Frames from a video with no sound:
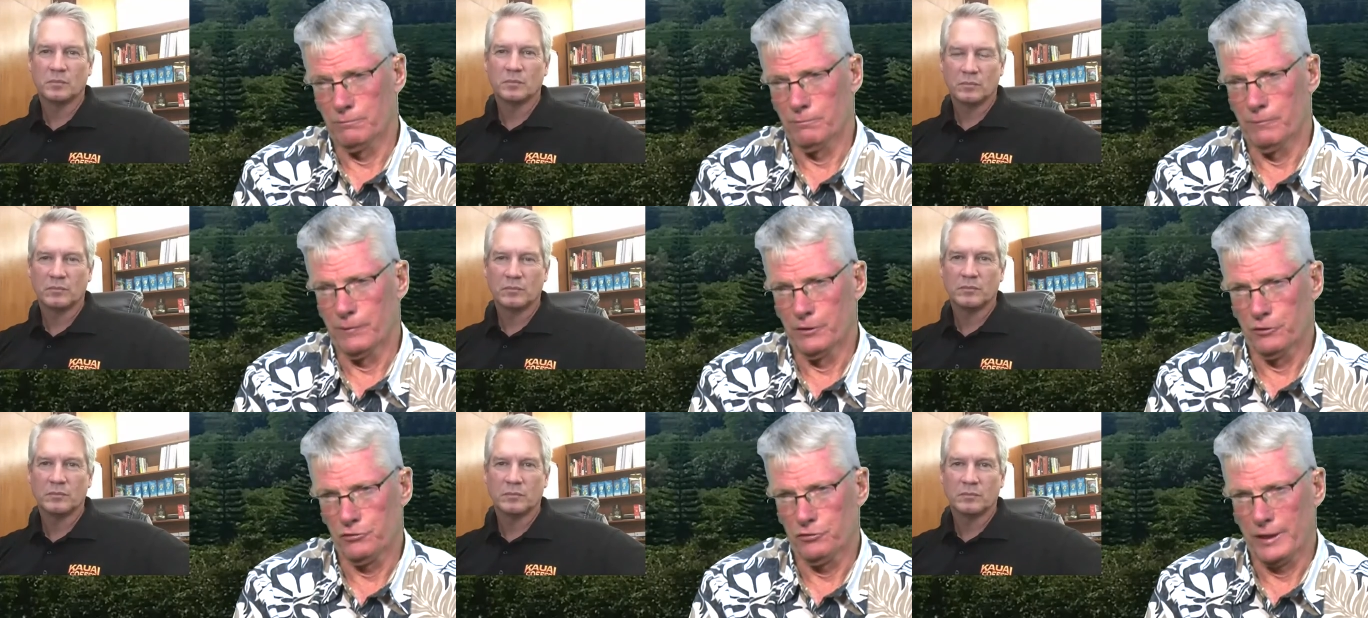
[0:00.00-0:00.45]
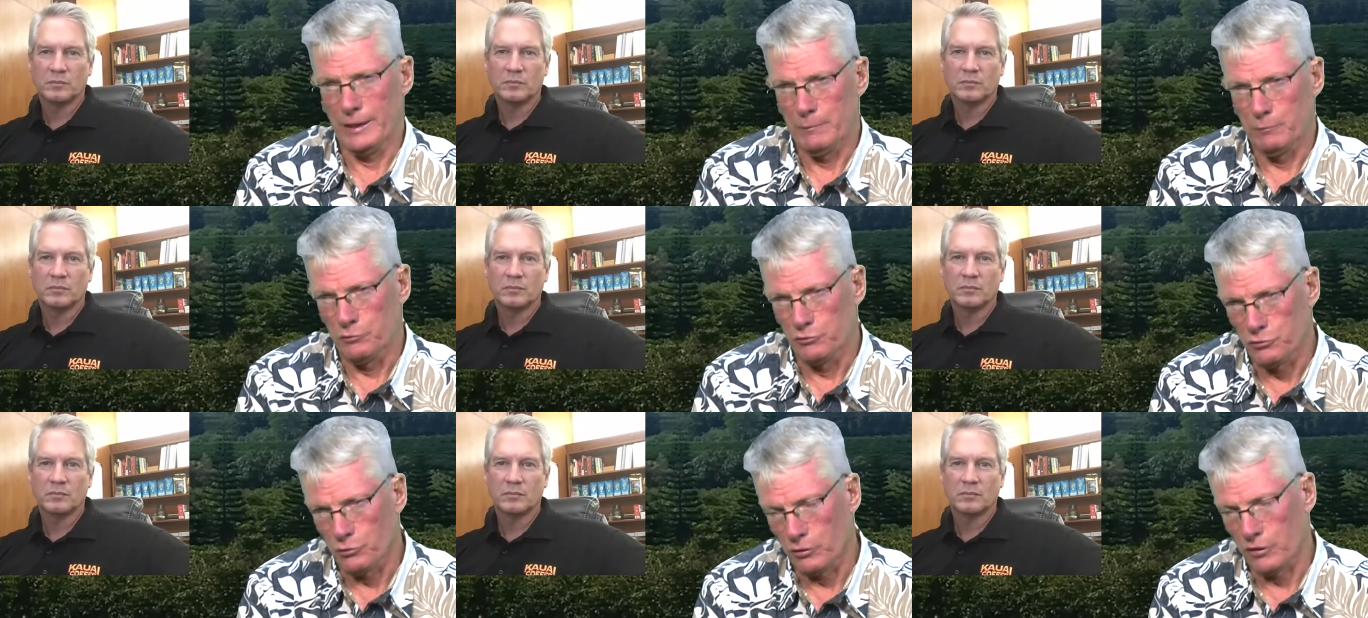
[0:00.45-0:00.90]
Speaker 1: the same
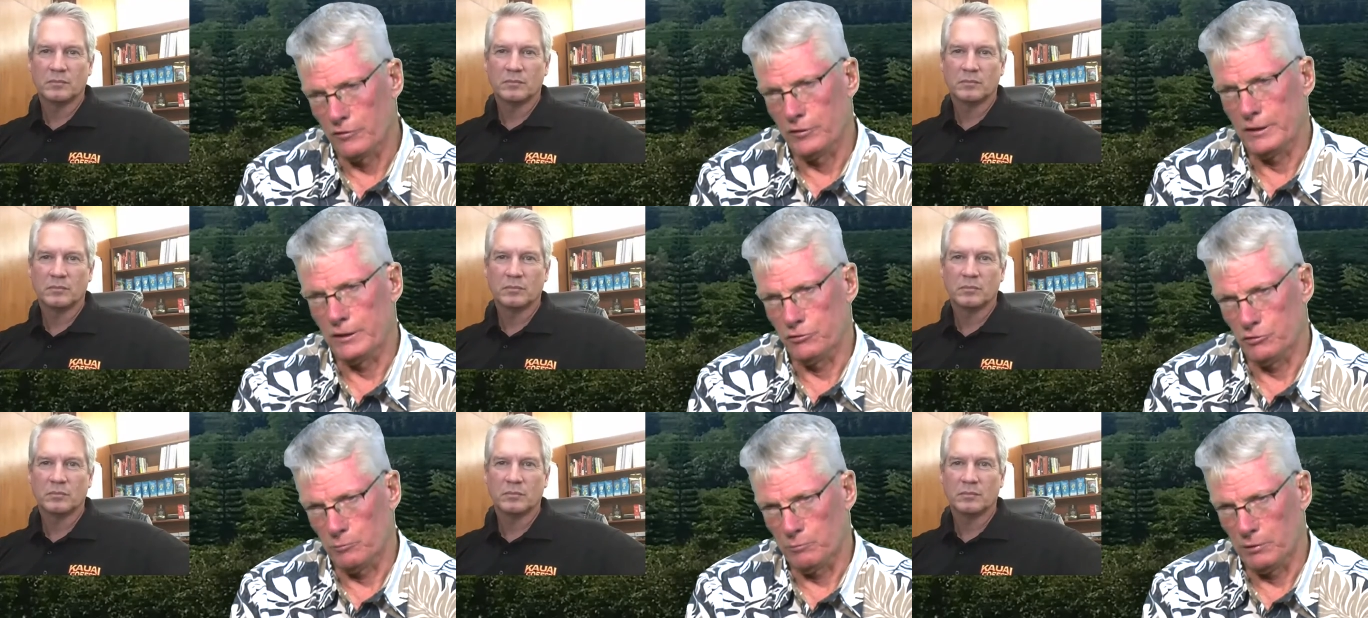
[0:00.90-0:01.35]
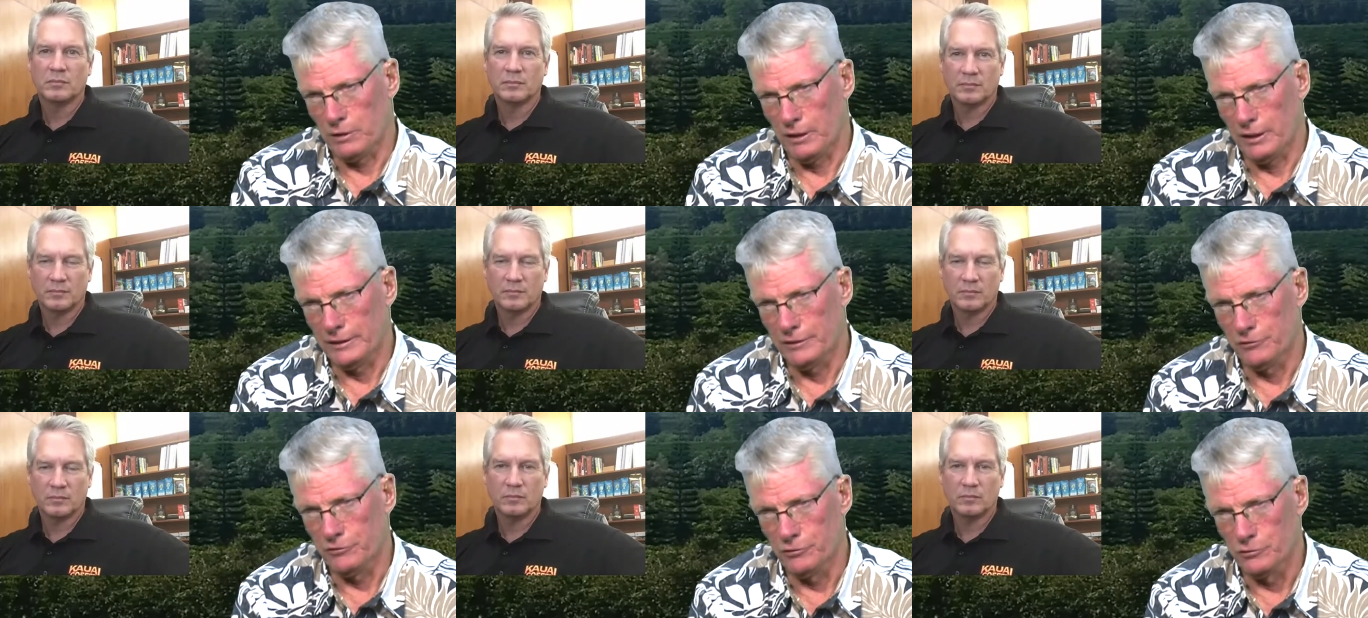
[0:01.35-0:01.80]
sort of thing is
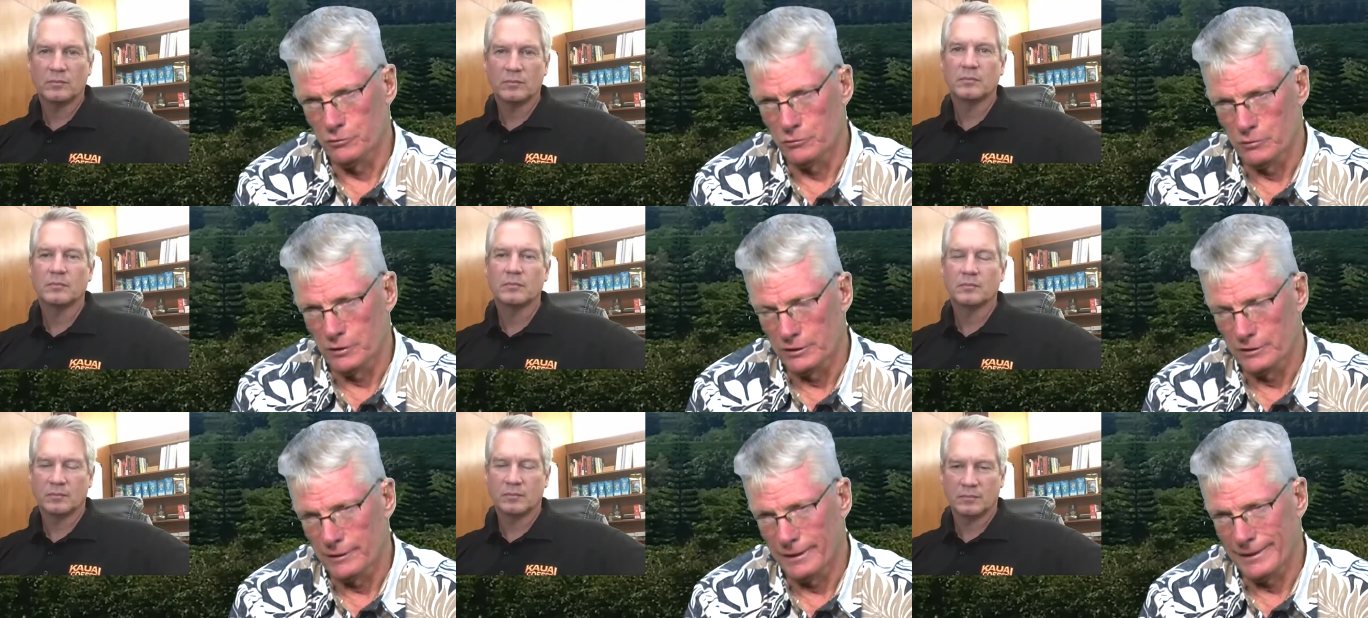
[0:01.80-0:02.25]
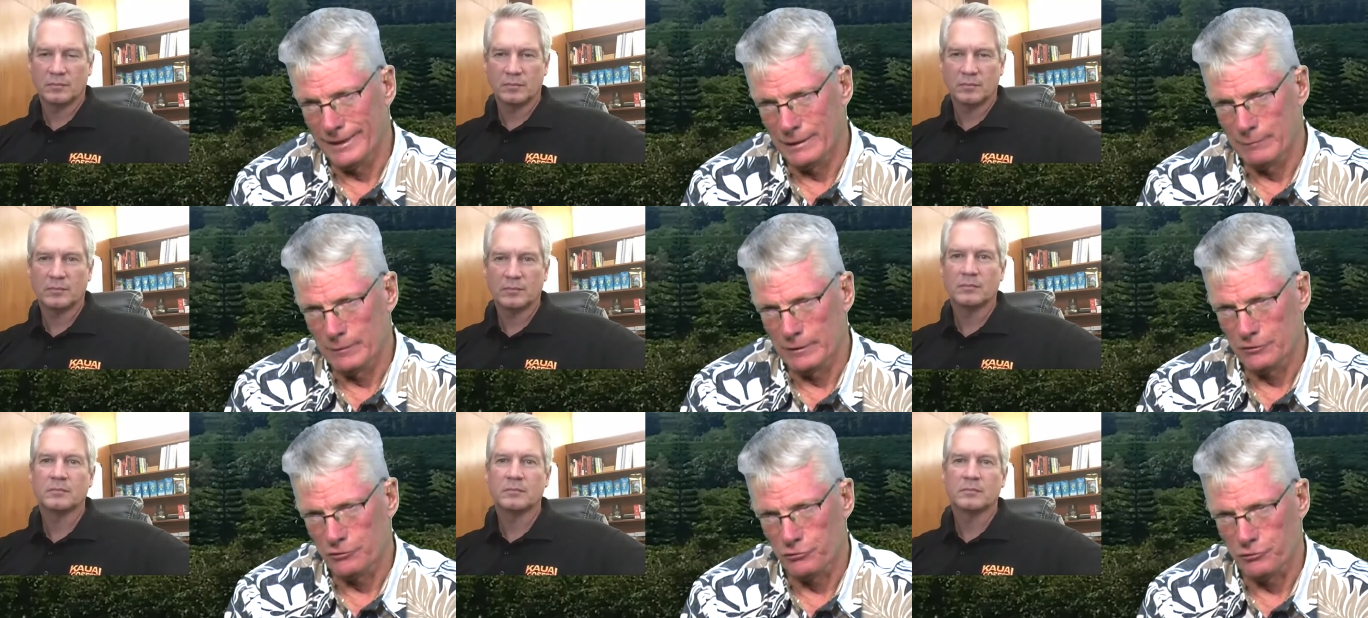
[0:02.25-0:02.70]
applied to uh,
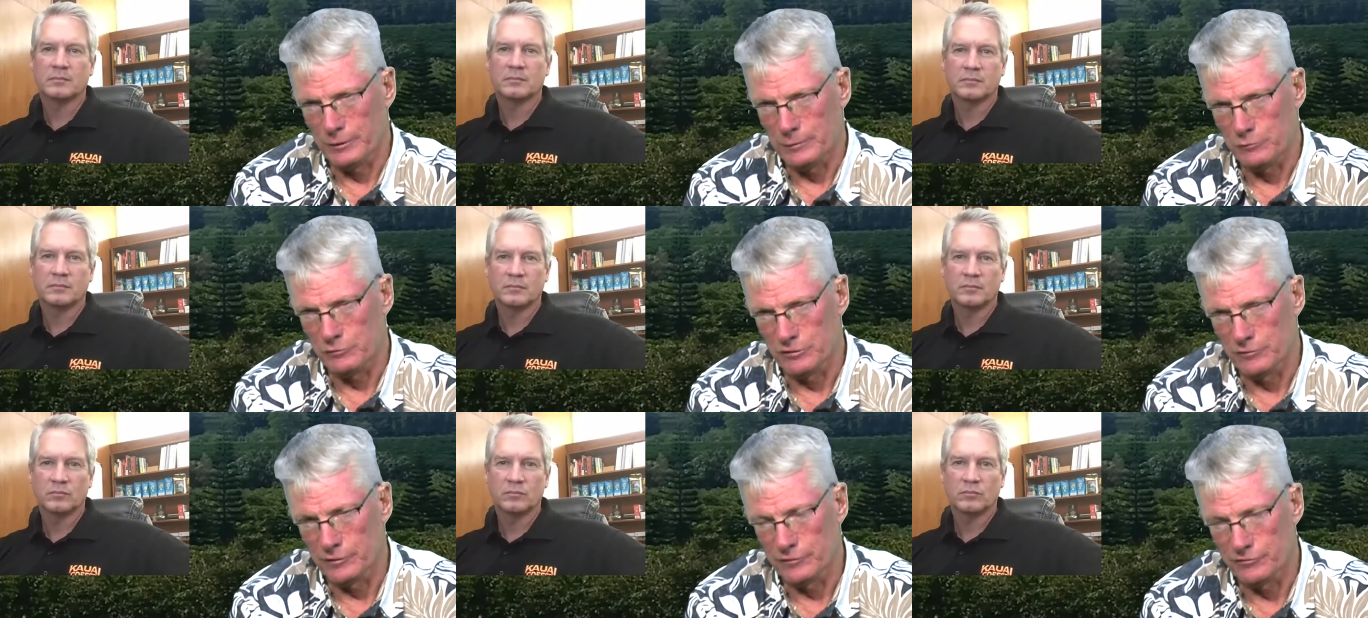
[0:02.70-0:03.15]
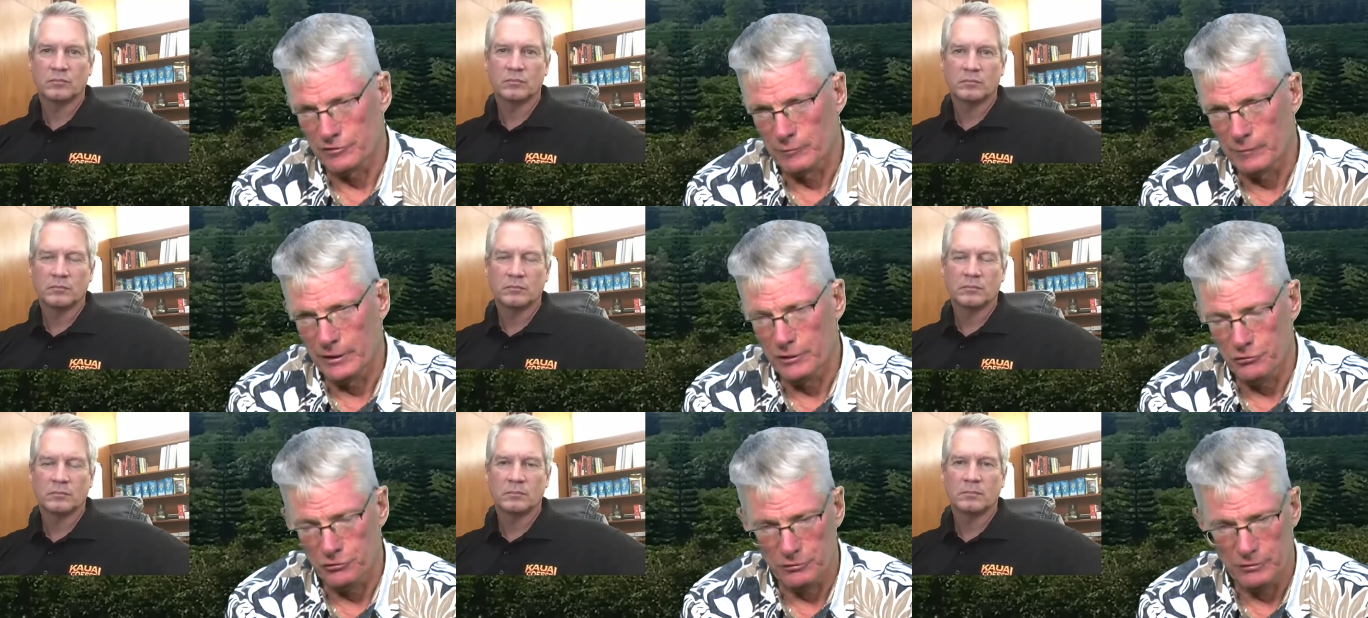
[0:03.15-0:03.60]
dynamic streams of
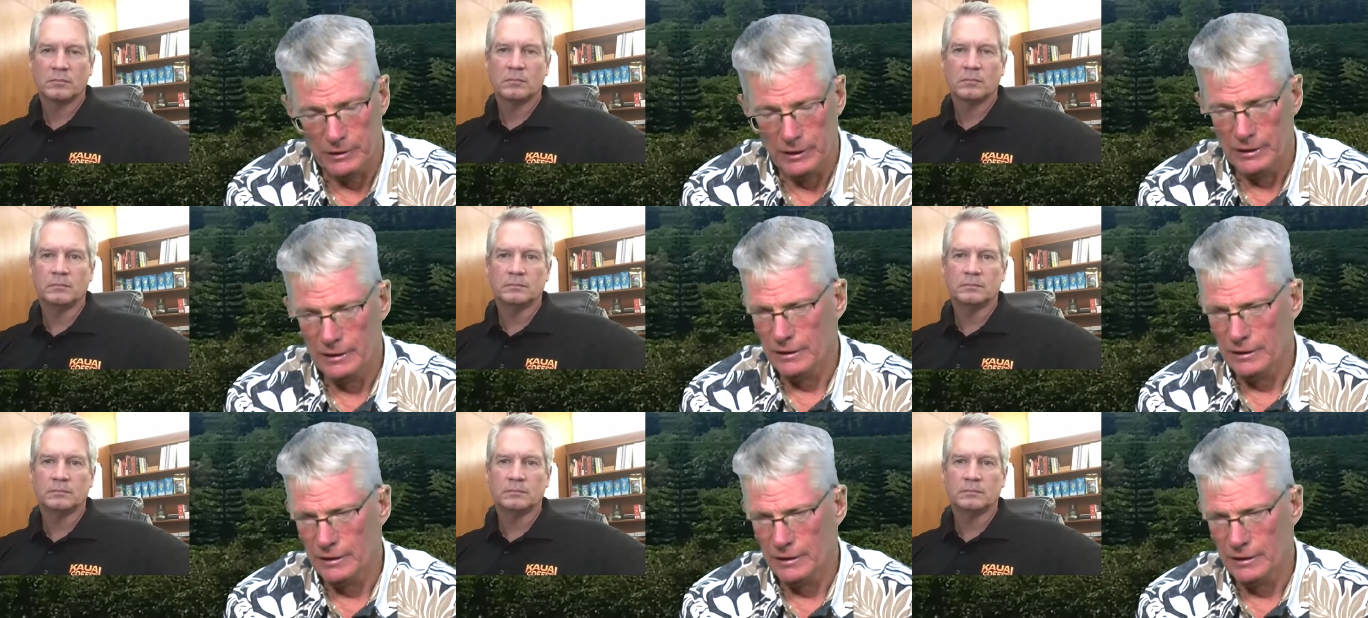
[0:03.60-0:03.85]
information,